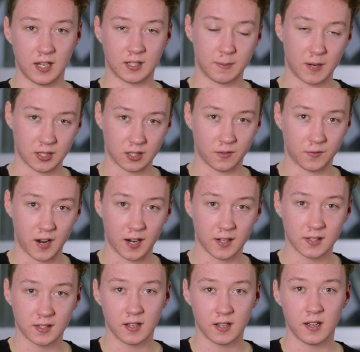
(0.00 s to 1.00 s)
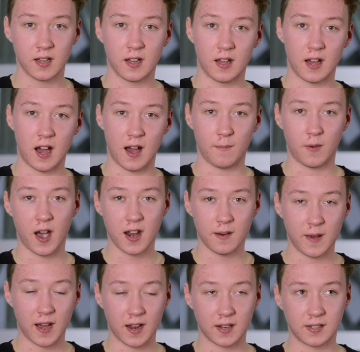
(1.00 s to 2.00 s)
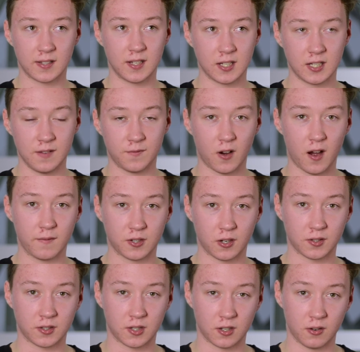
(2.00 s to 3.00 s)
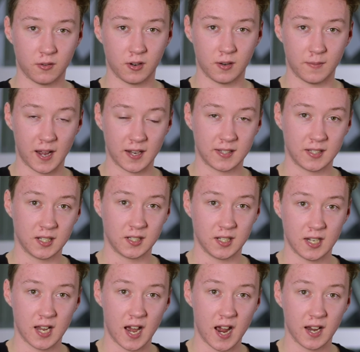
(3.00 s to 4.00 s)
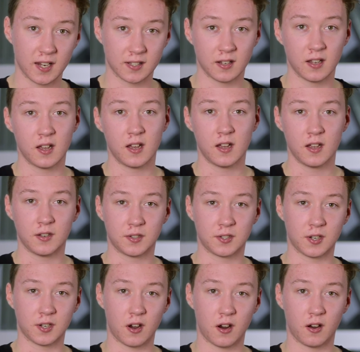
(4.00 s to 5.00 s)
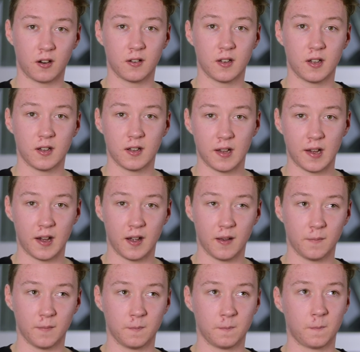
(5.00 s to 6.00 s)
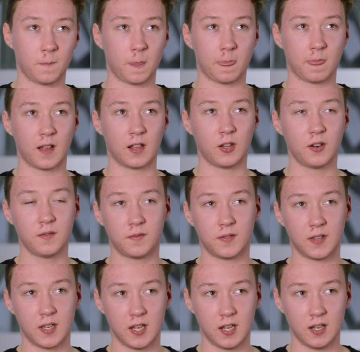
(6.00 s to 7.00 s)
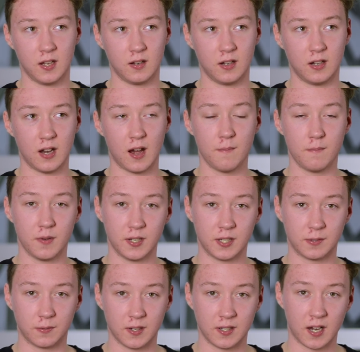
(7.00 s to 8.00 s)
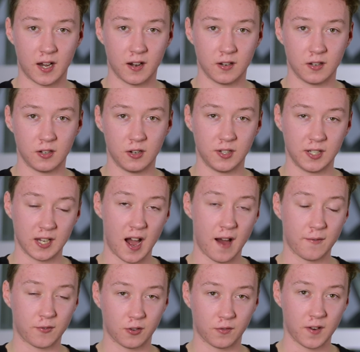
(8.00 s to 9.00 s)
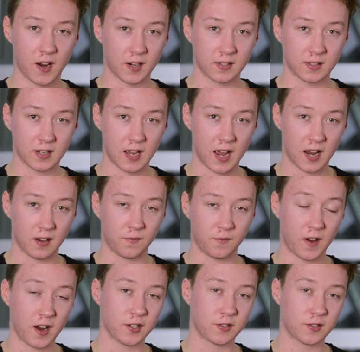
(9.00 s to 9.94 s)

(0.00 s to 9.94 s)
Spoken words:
special effects. I had about 65 shots to do in about 60 days. So a lot of the numbers were done using After Effects and face